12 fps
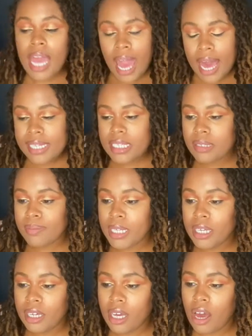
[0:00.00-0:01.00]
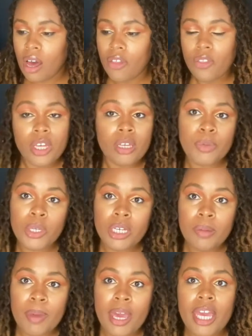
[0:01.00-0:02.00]
asked me on the
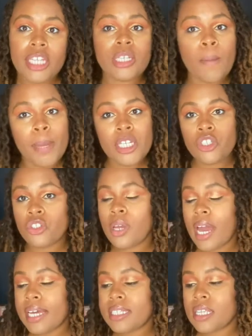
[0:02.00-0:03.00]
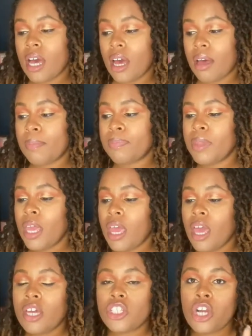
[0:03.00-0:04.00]
community page, make sure you guys
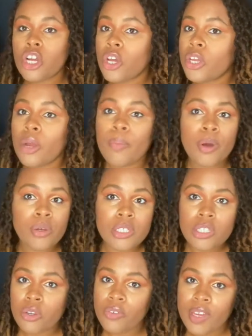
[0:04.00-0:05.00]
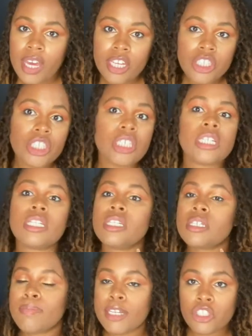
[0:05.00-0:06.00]
turn on your post
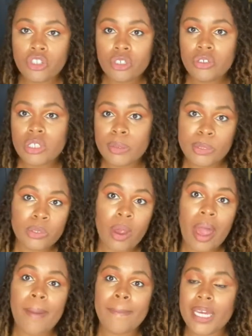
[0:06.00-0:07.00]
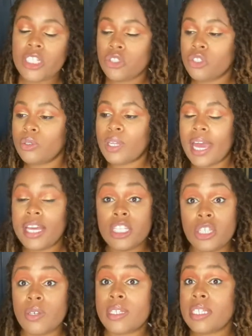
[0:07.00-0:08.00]
notifications, make sure you subscribe, make sure you like so
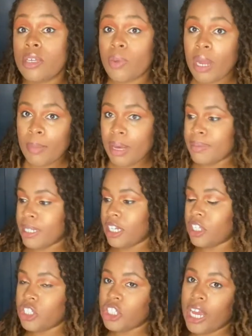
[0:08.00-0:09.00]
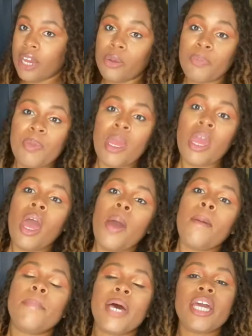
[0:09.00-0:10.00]
you can see when I'm updating the channel.
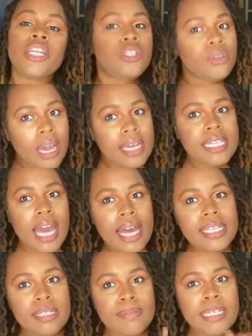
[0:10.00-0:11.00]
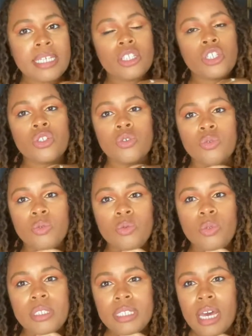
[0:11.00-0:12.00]
But you guys asked me to
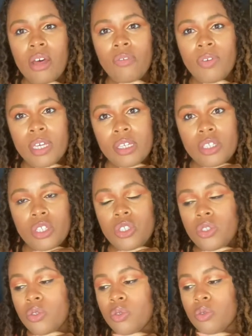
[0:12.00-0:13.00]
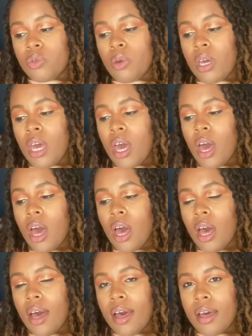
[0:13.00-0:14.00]
delve into
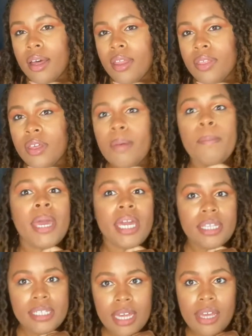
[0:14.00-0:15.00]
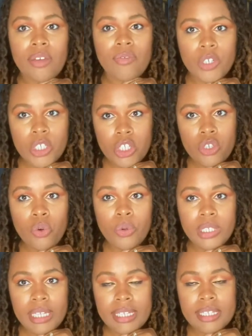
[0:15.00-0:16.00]
the Megan Thee Stallion versus Tory
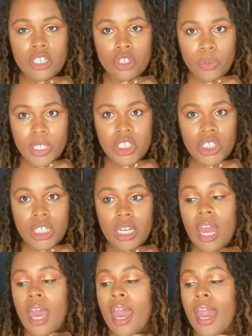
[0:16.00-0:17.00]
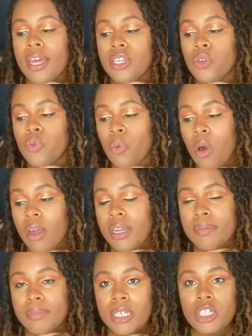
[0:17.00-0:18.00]
Lanez situation, and you wanted
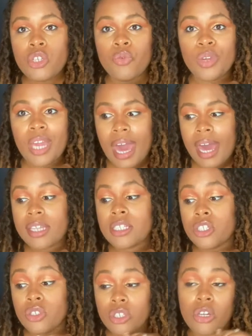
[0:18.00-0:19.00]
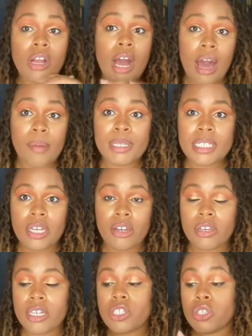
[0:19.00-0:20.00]
me to react to your
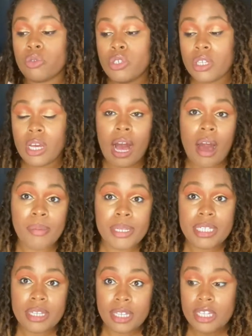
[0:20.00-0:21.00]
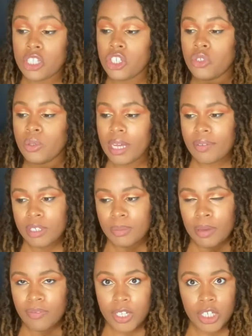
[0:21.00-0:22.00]
commentary, so to the comments and things that you left on my
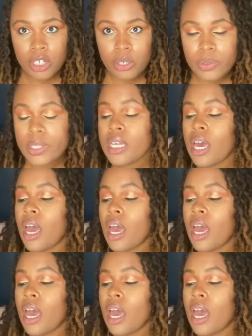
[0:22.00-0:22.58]
videos.